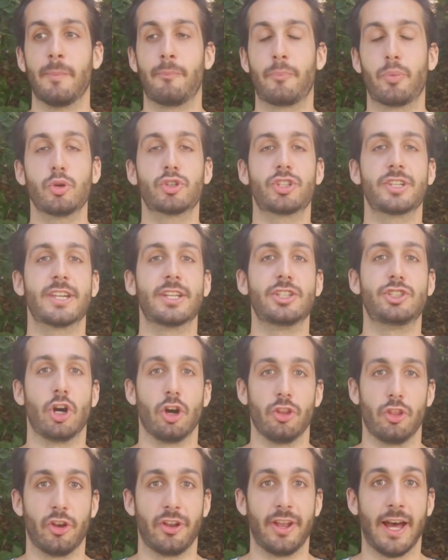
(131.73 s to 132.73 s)
pushing each
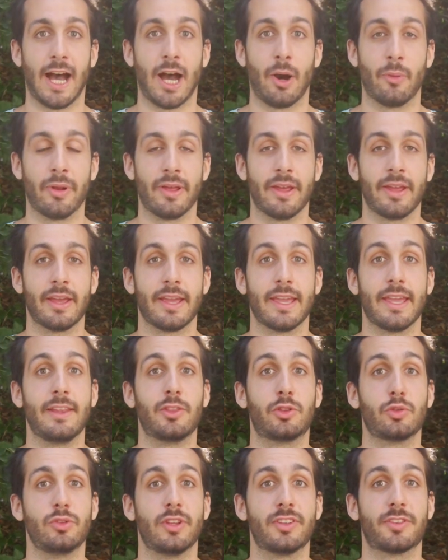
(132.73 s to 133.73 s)
other down
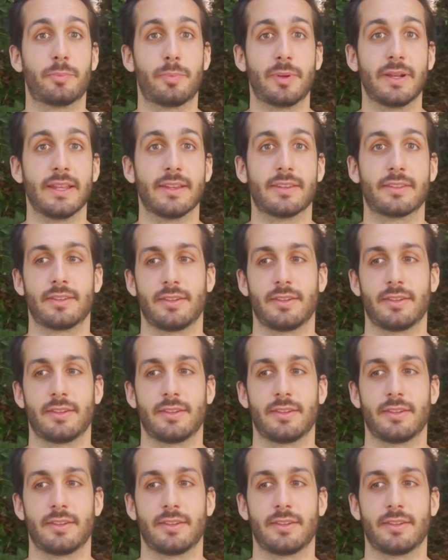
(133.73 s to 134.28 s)
into the split.